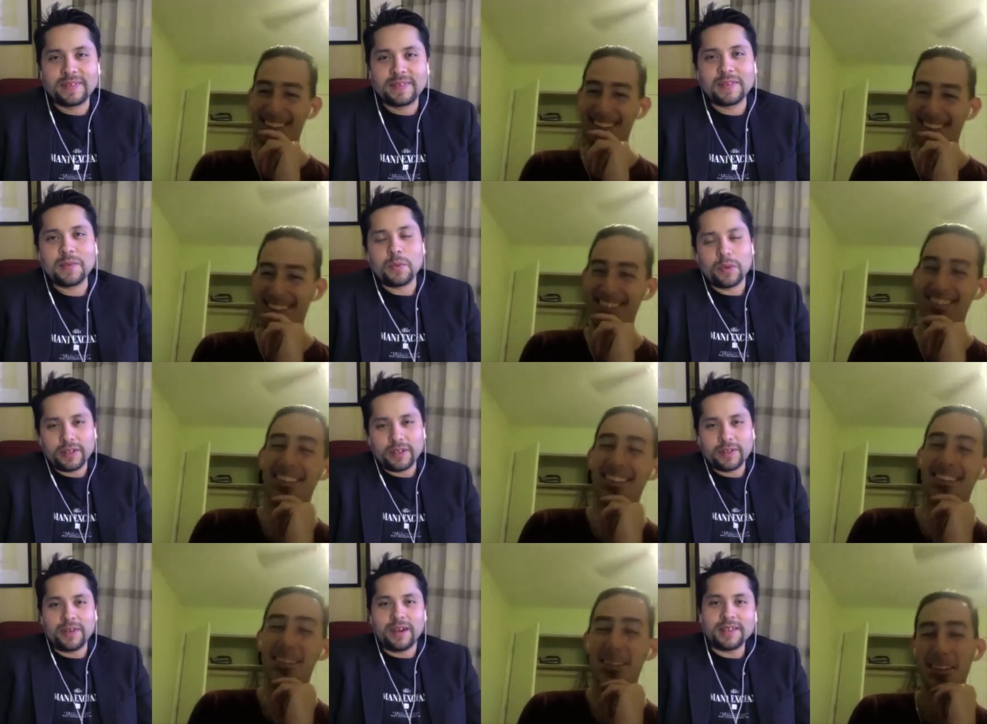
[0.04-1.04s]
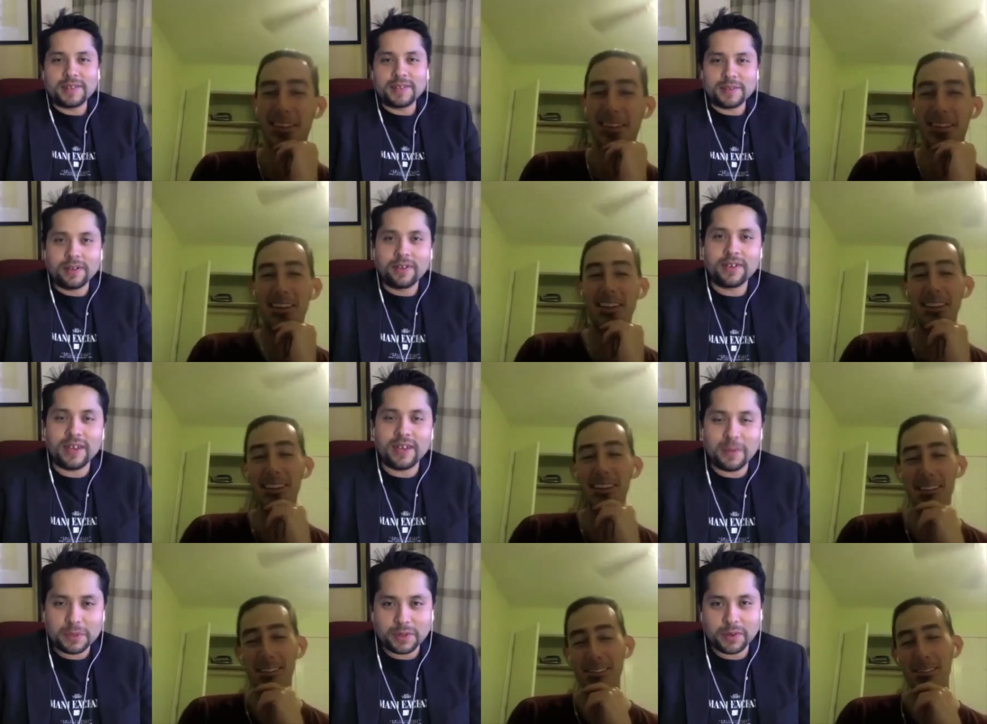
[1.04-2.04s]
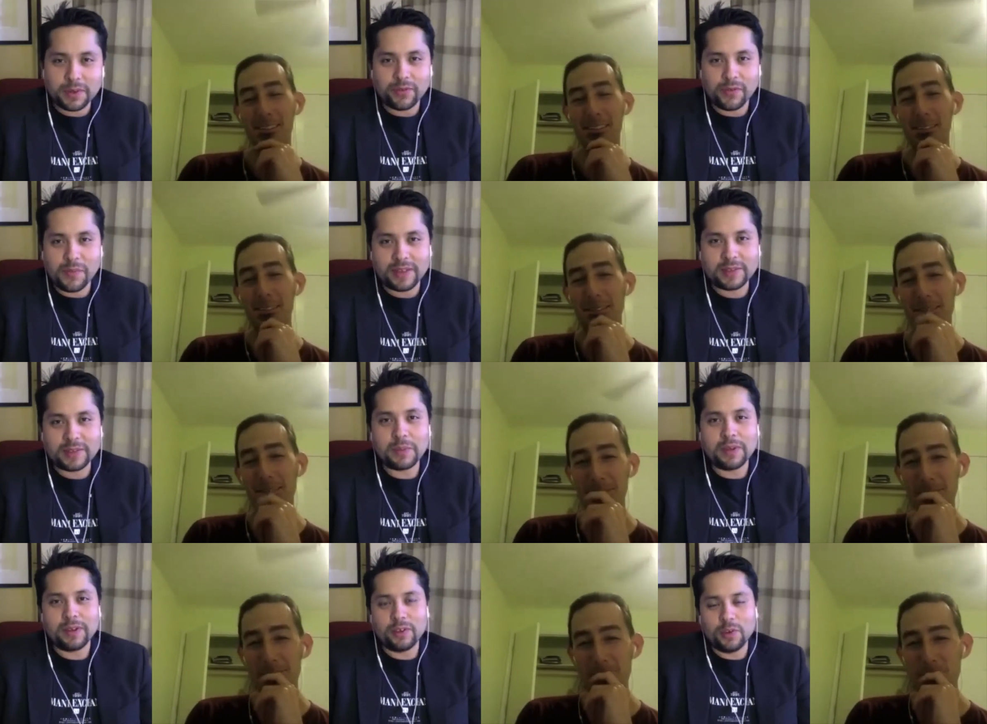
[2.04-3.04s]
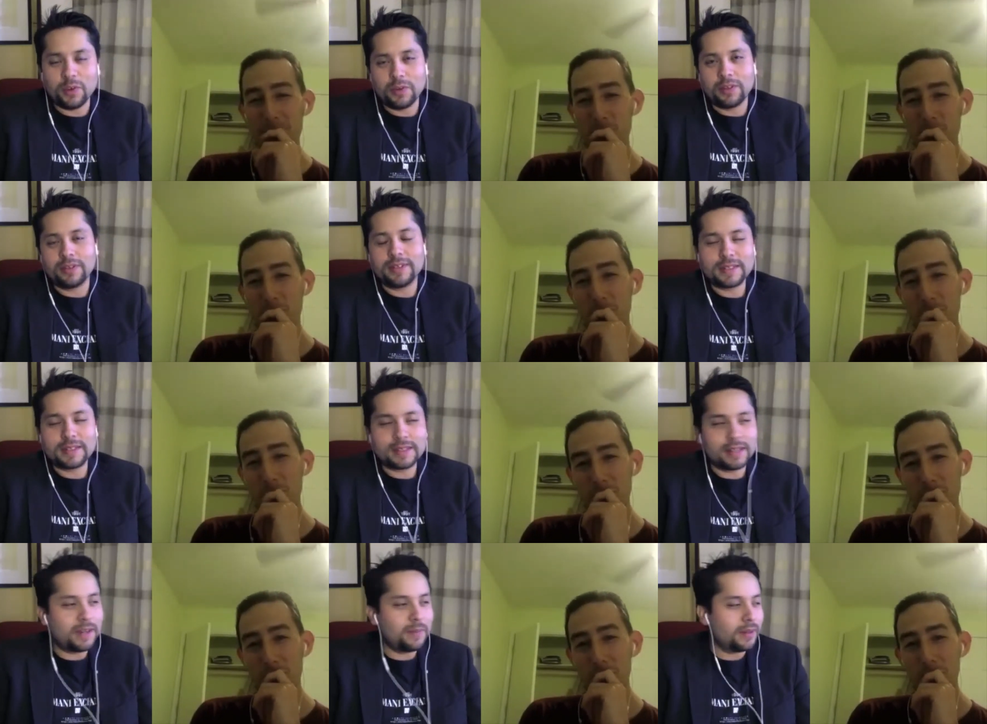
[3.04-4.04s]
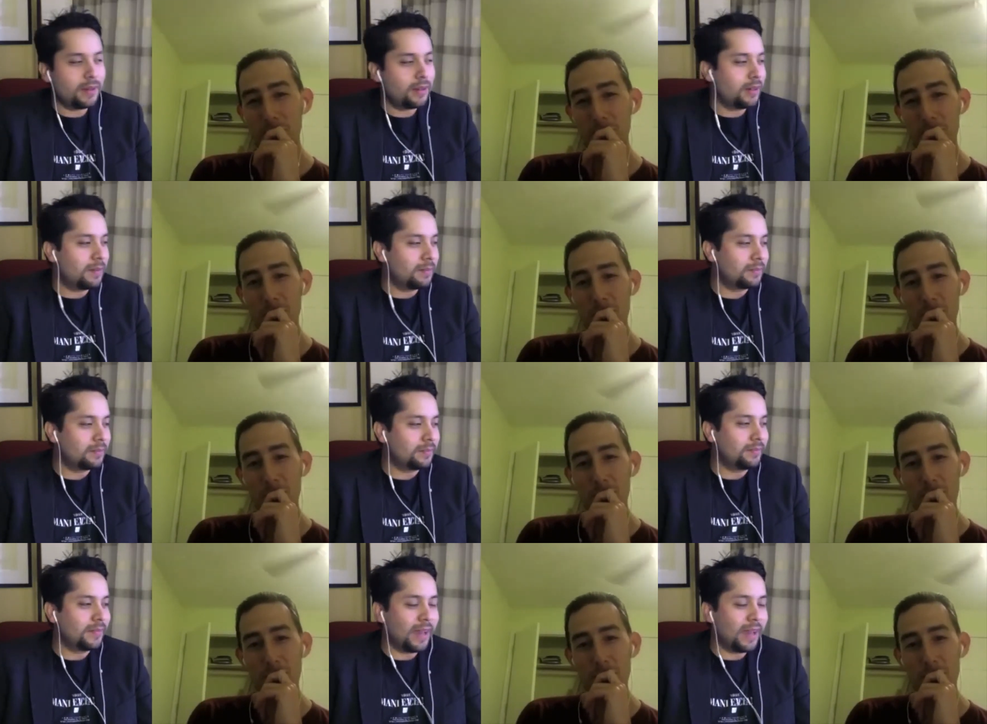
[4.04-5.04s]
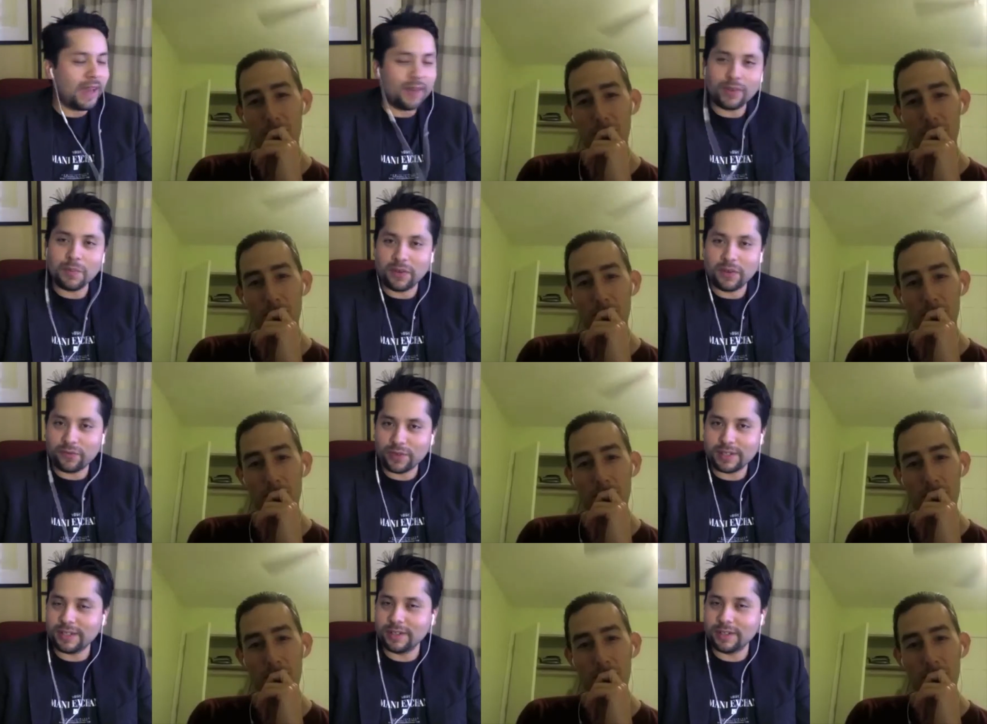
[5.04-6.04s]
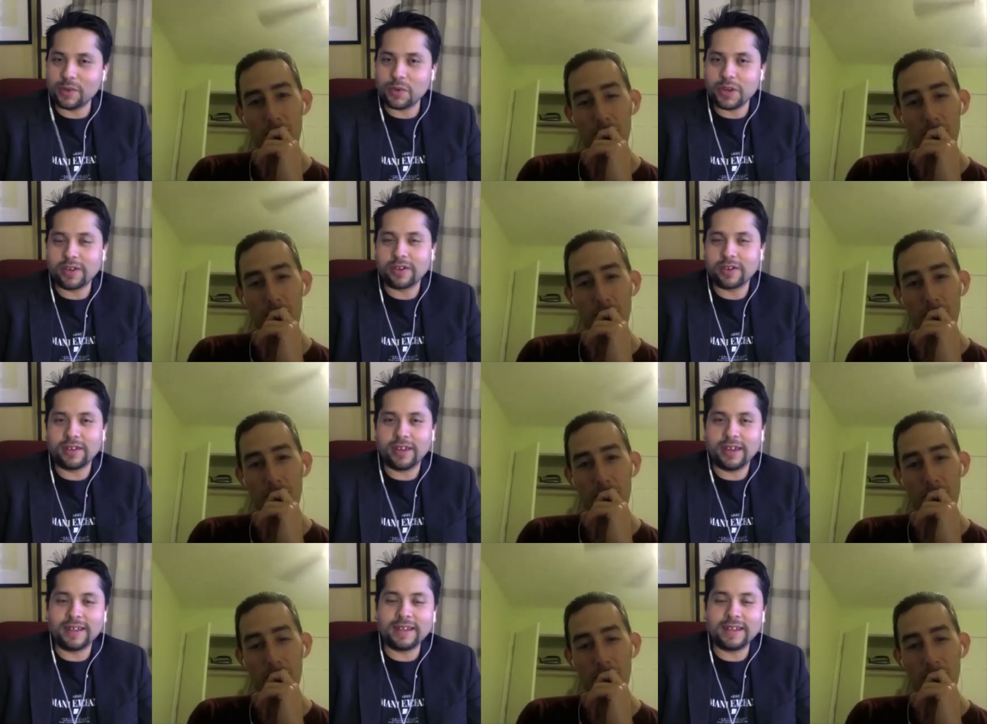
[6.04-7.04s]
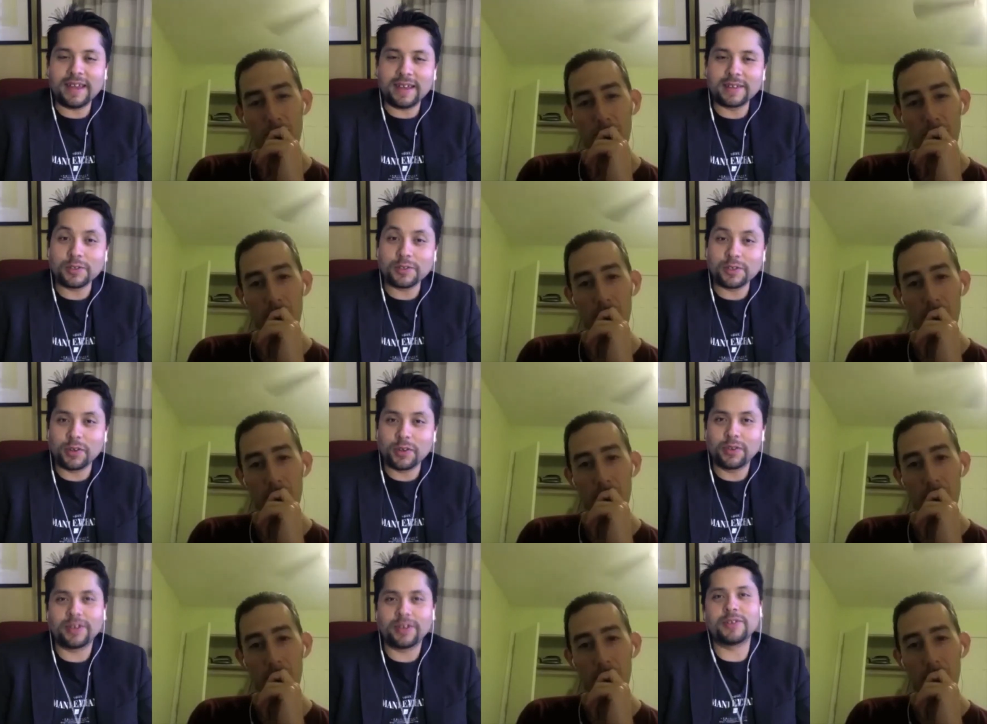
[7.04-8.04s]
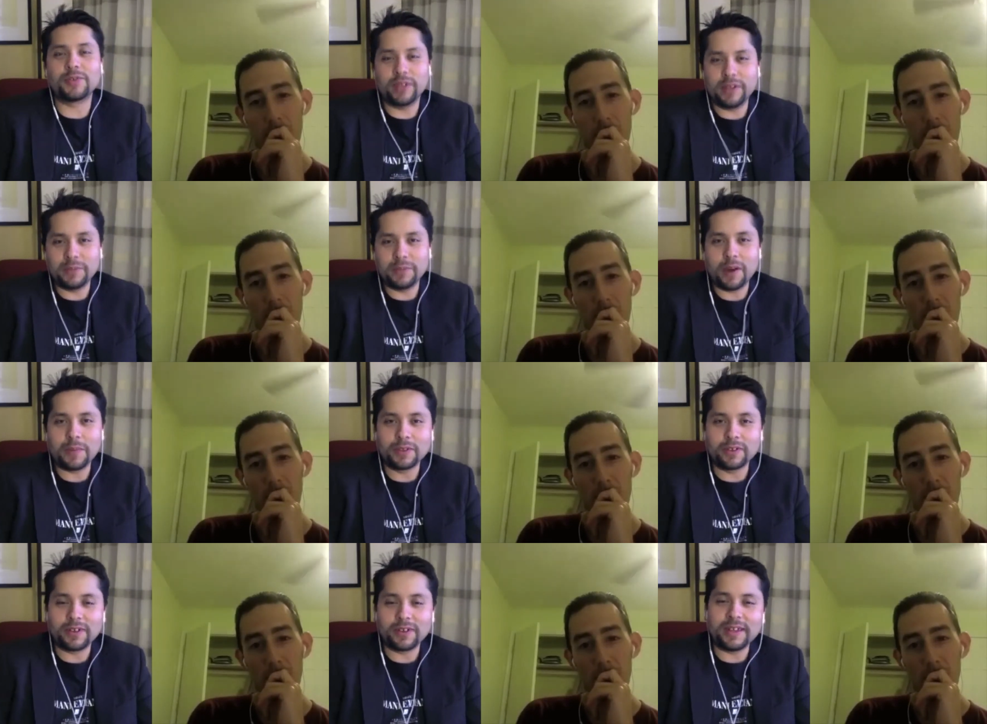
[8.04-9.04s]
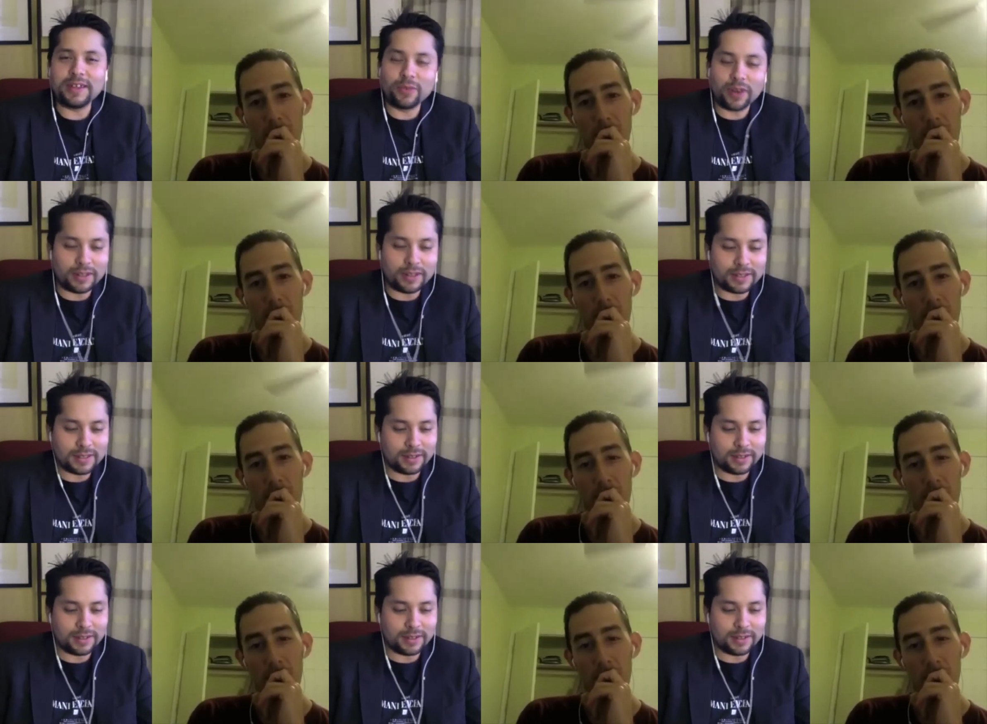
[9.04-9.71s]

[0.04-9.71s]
Speaker 1: Welcome, guys, to another episode of Emancipated Human. This time, I have my friend Danilo Cuellar, and he has a show that is really popular, and he writes,